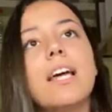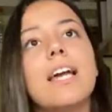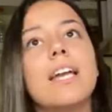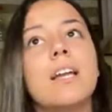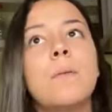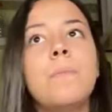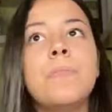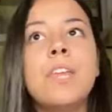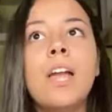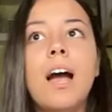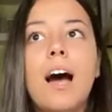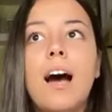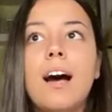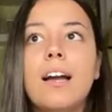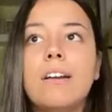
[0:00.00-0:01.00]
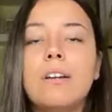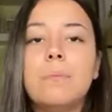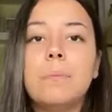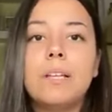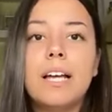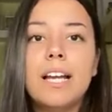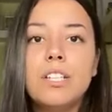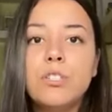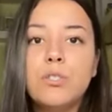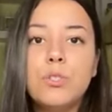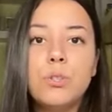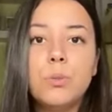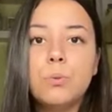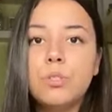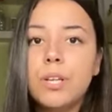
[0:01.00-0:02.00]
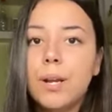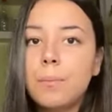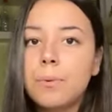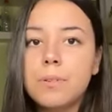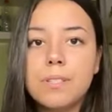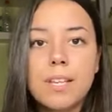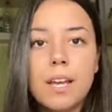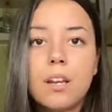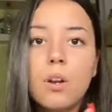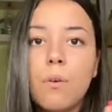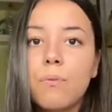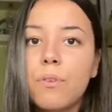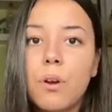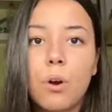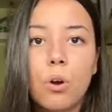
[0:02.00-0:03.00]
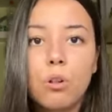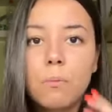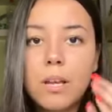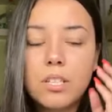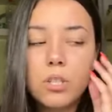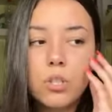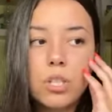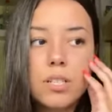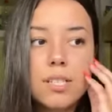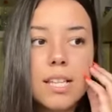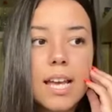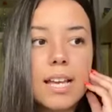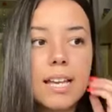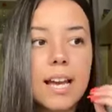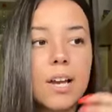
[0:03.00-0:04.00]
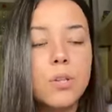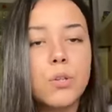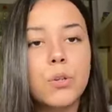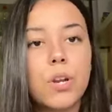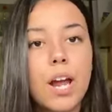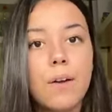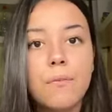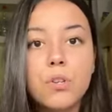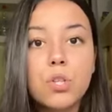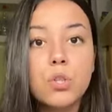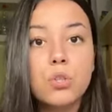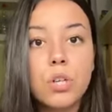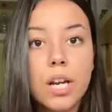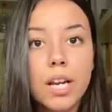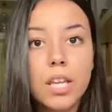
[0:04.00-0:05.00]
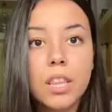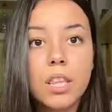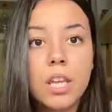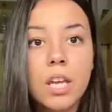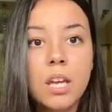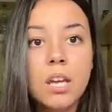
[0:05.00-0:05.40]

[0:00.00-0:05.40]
Like, I replied to ten percent of the whole messages. Like, I do not have the strength